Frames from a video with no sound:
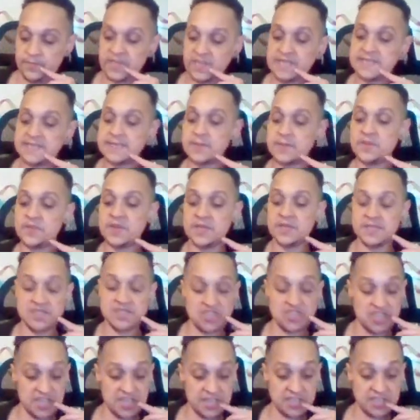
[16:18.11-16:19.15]
something
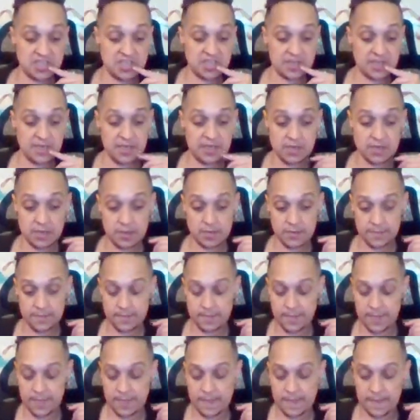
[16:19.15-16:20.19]
is changing here.
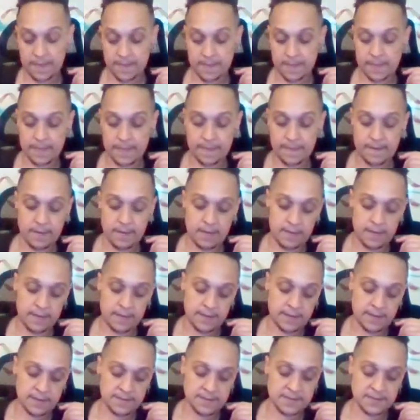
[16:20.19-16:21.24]

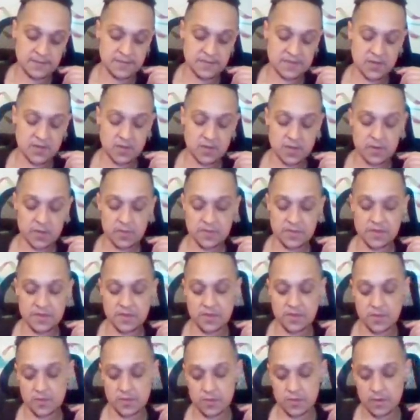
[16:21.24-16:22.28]
So what's going on with
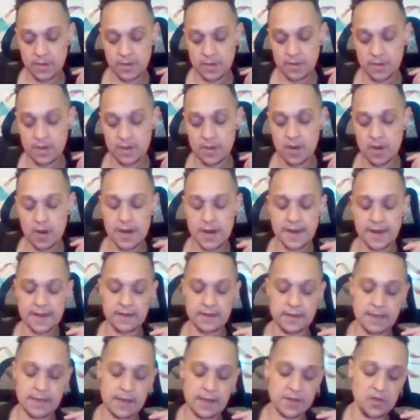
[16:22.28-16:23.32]
you?
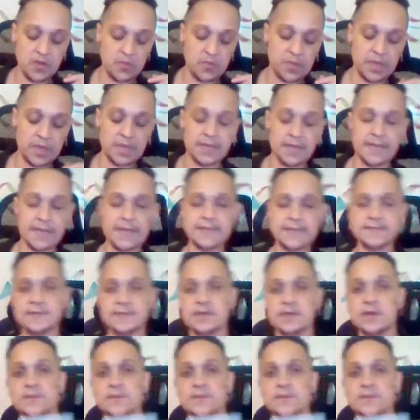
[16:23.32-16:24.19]
Alright, how you're being. Ace